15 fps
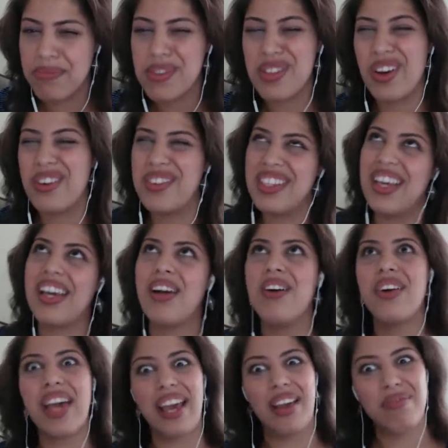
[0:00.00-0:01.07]
So I was like,
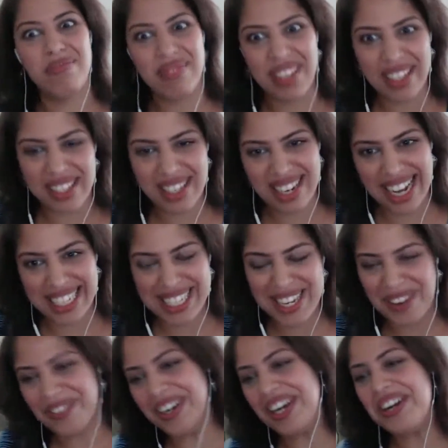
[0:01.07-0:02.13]
okay, next
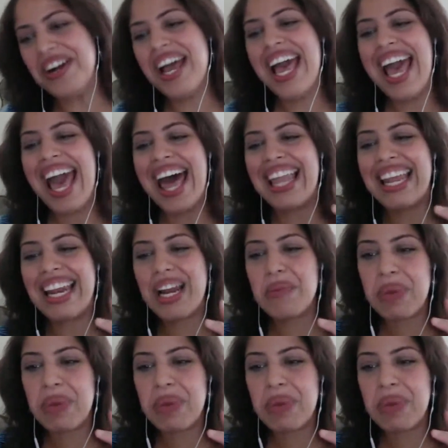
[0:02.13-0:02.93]
career. And then I